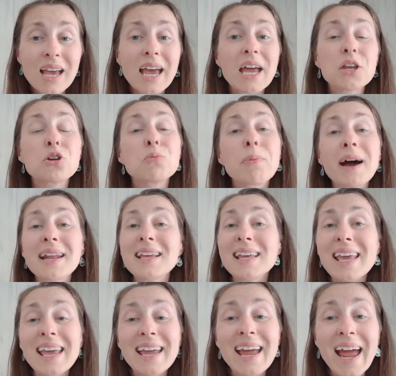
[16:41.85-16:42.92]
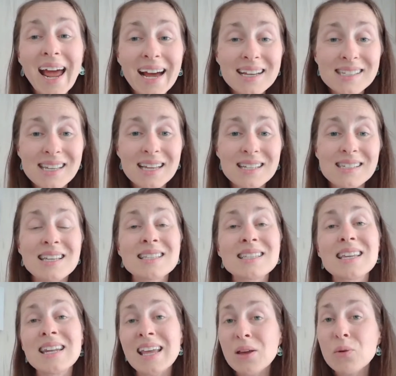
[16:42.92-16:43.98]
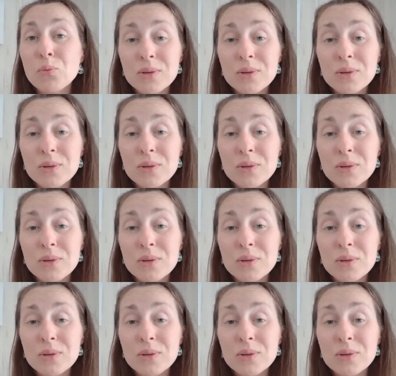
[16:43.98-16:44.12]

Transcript: and your body can't access its innate